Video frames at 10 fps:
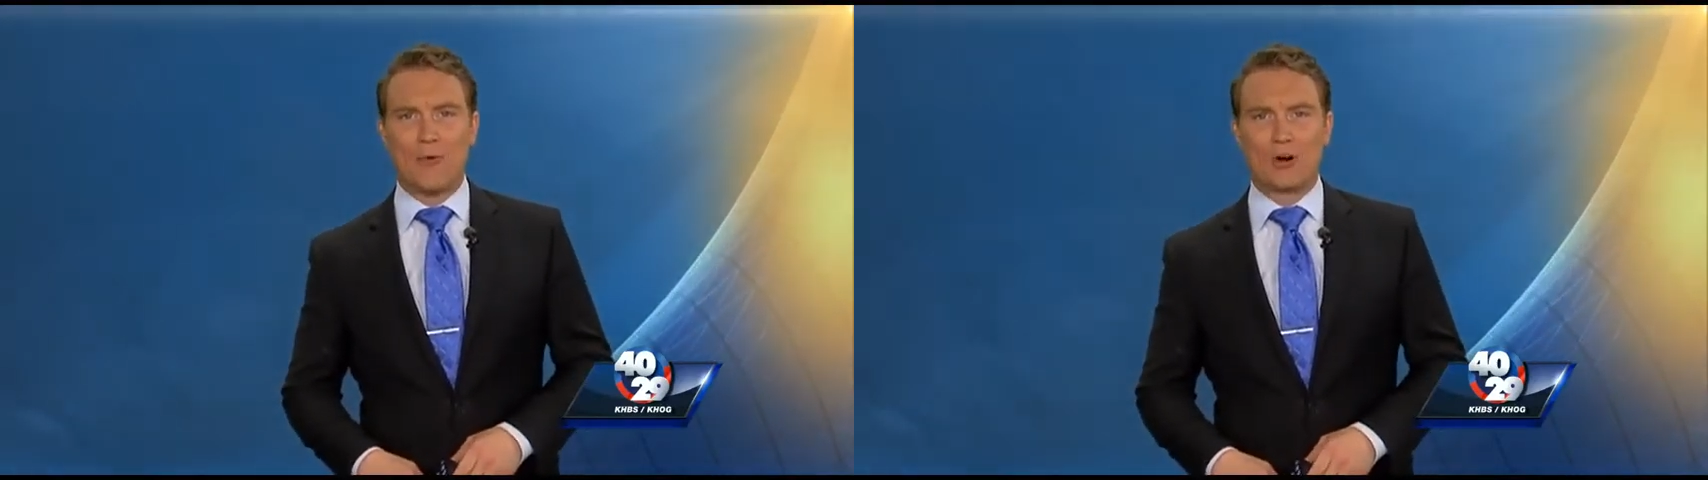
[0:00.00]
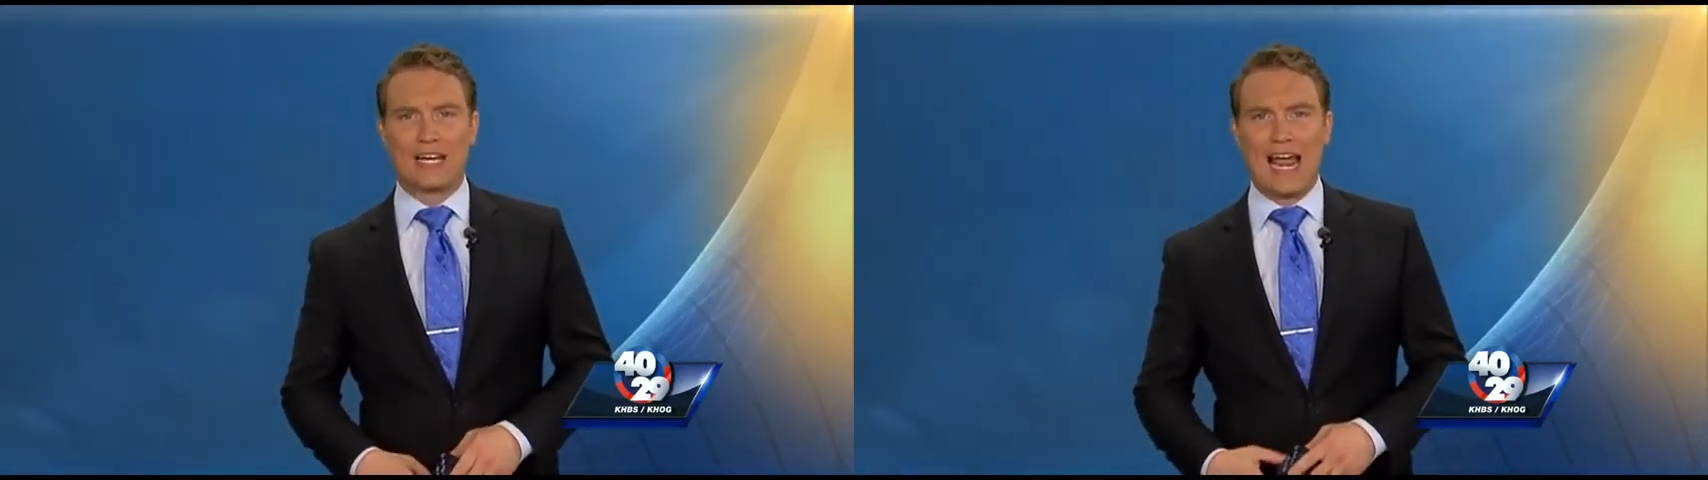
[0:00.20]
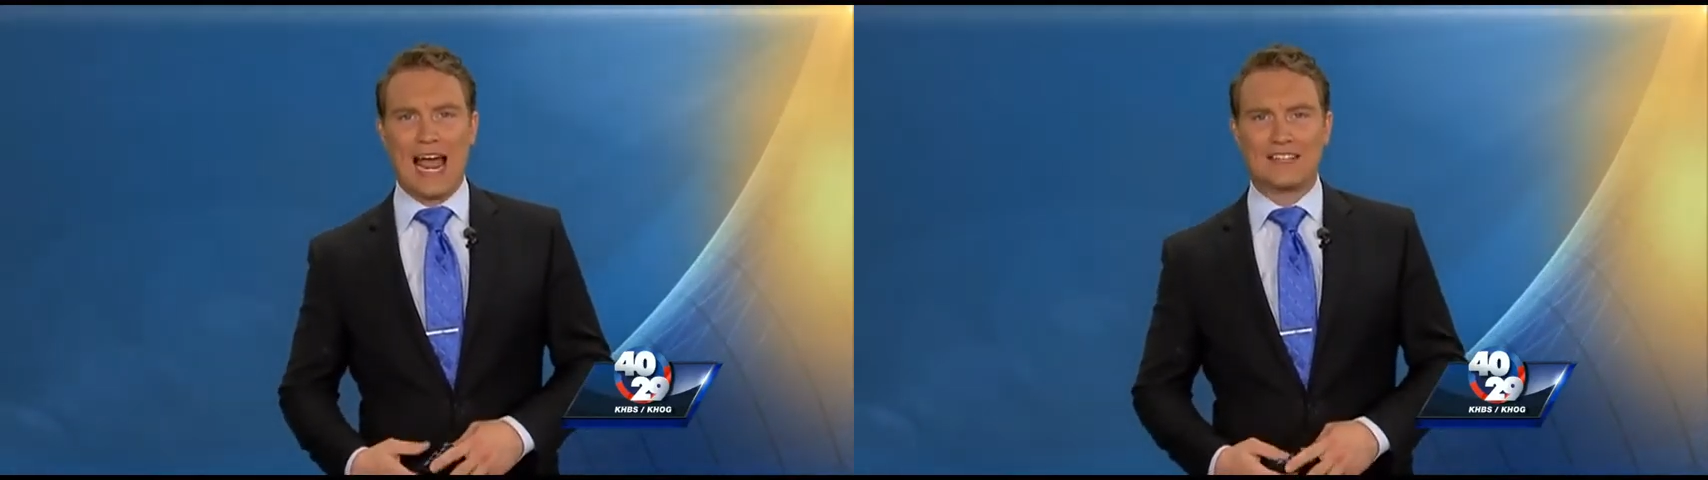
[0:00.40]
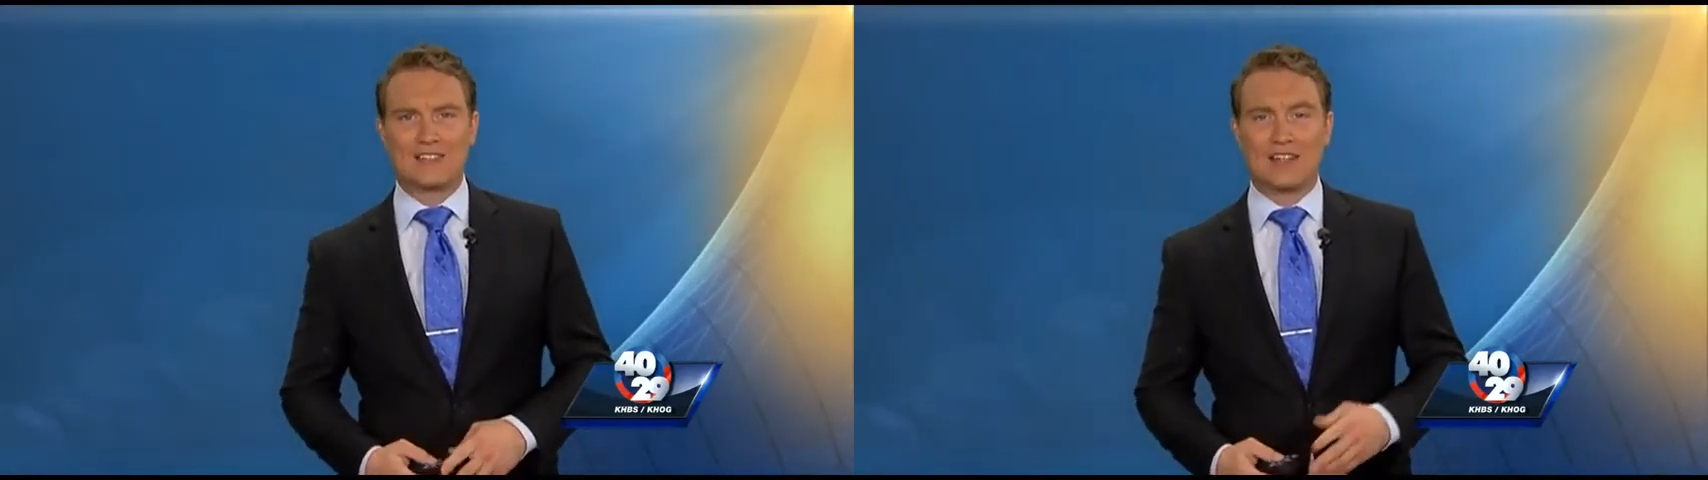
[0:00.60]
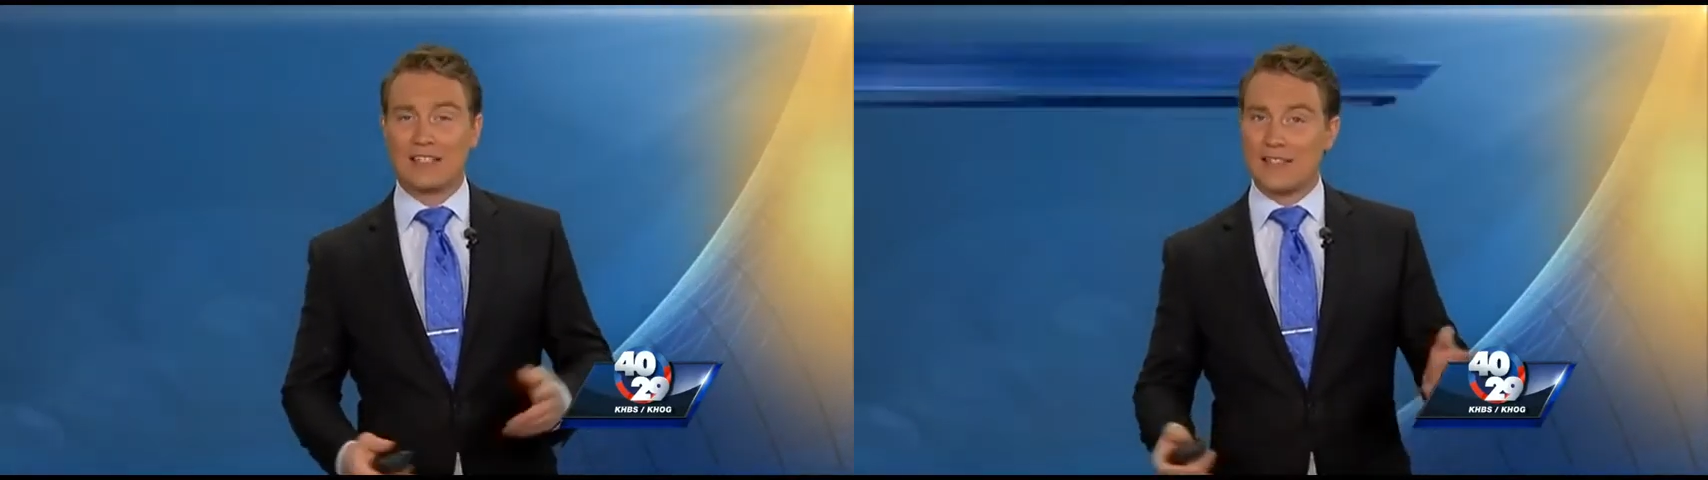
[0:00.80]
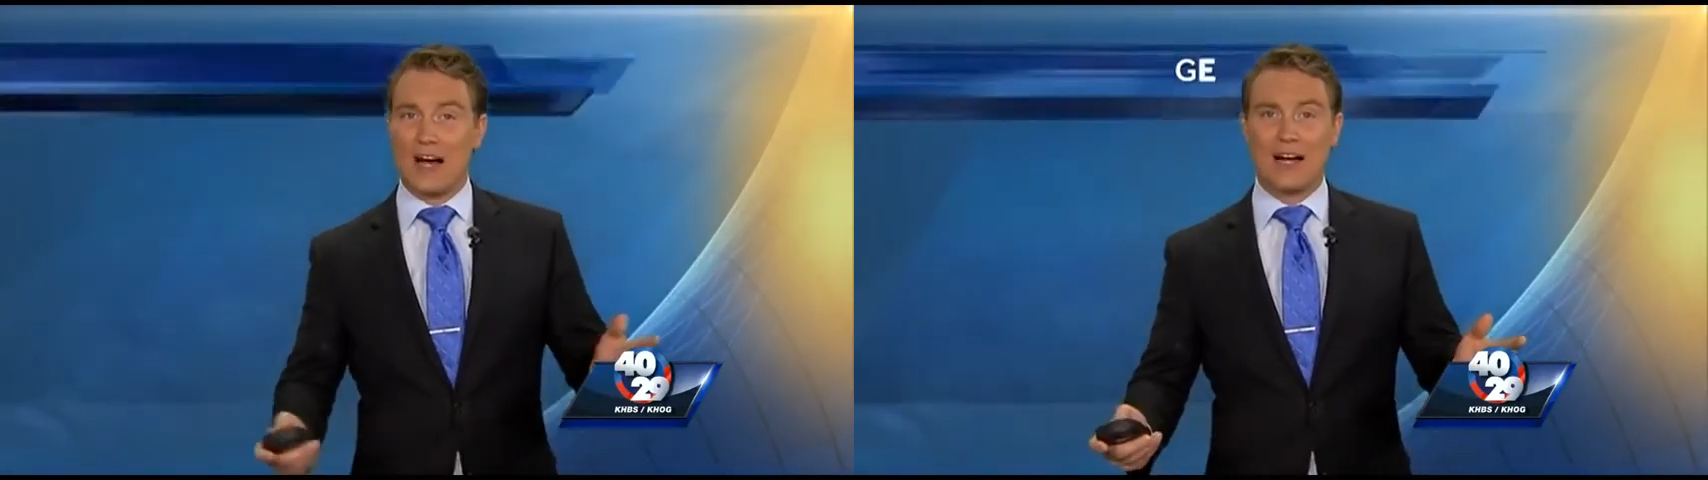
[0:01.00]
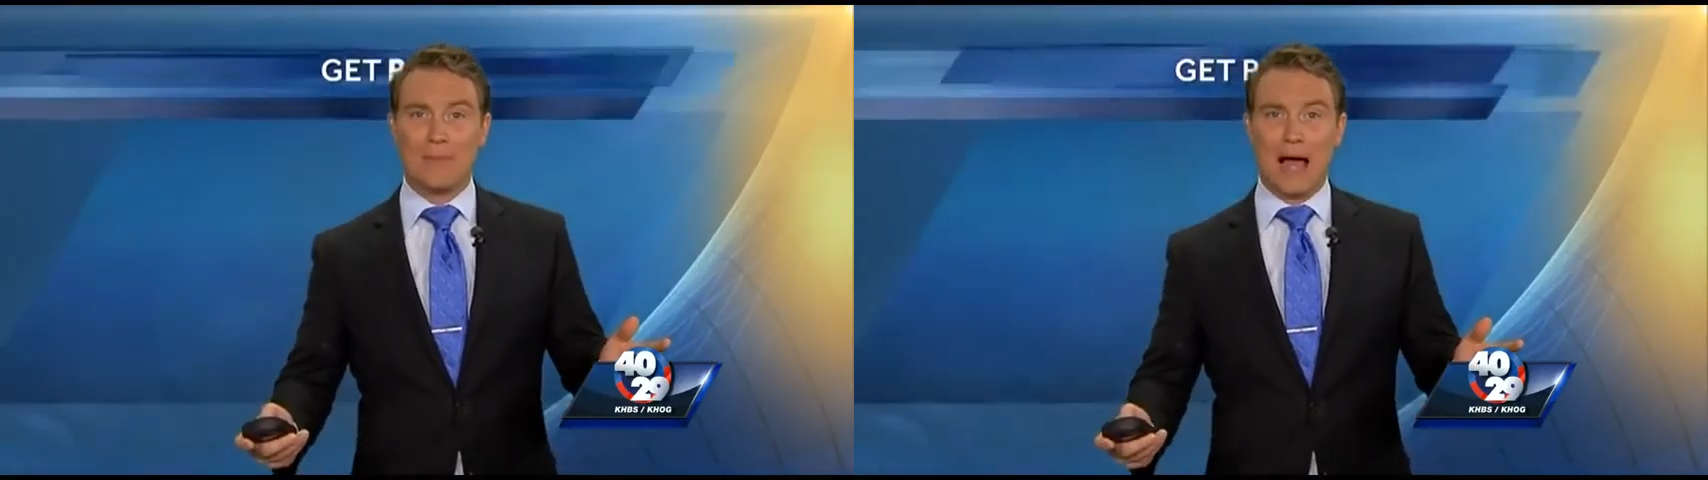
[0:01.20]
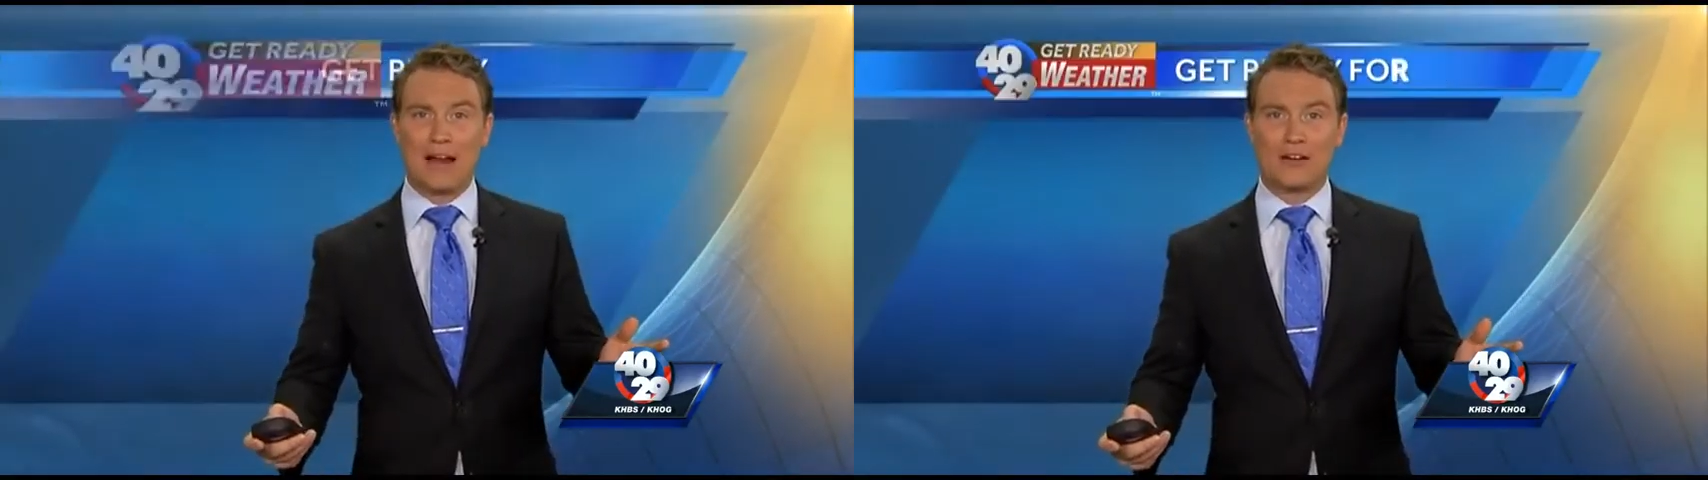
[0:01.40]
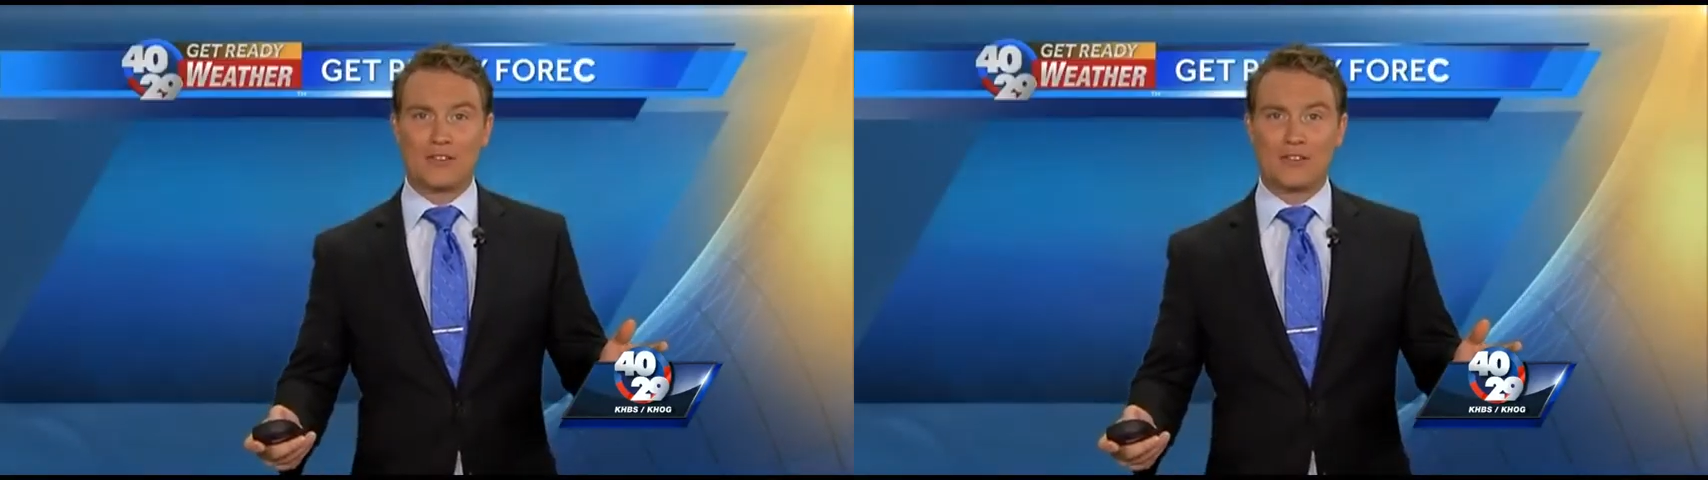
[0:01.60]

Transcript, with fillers: forecast, and let's talk about it.